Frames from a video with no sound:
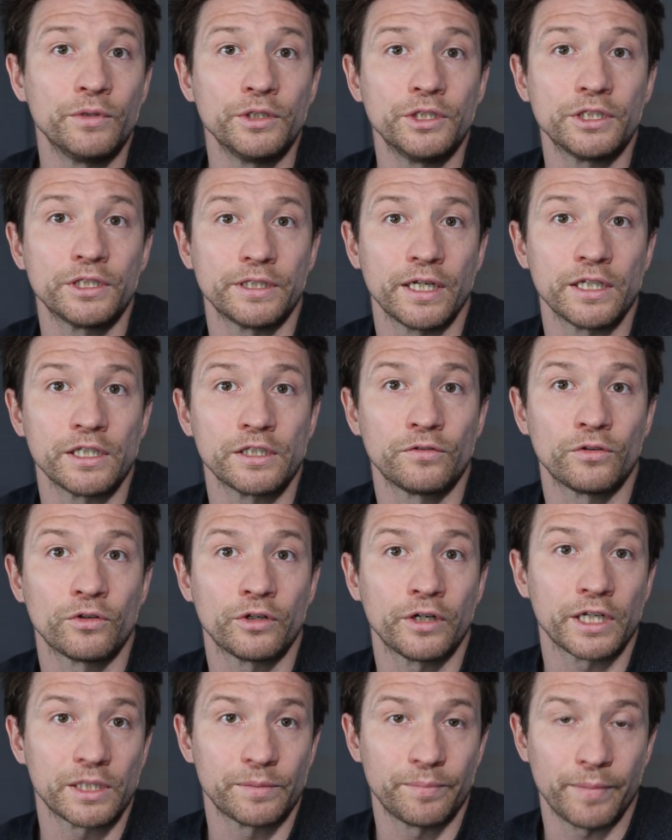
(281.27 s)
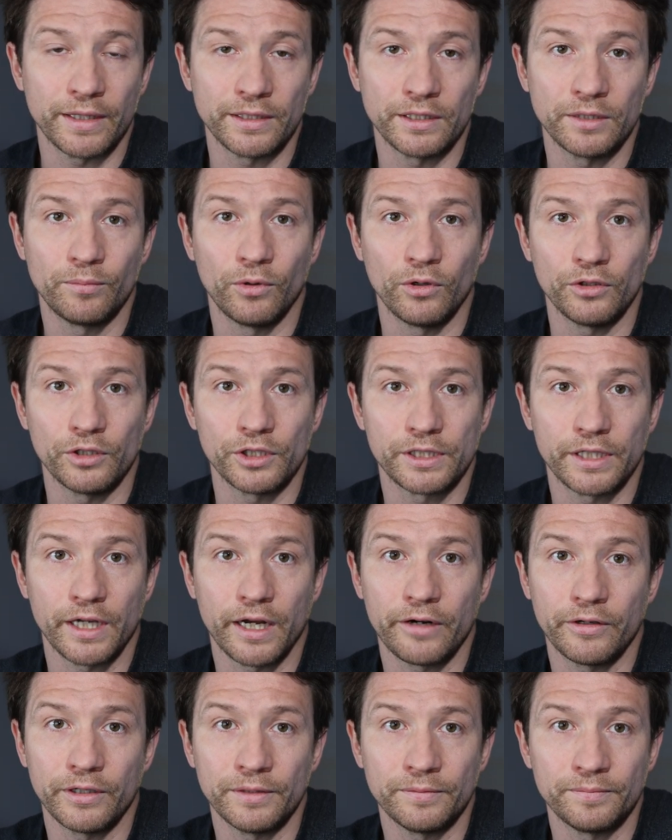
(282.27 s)
which stands for expanded
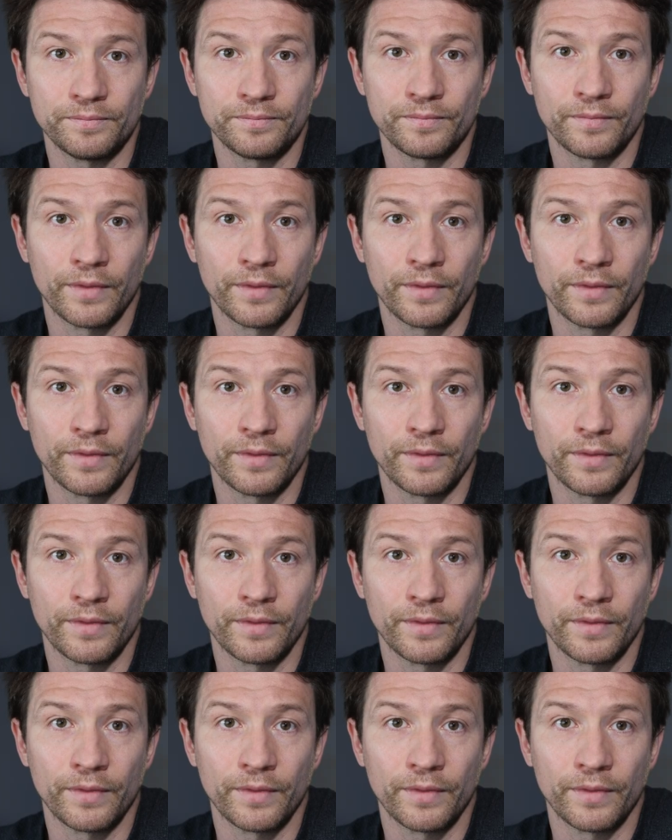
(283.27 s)
polystyrene.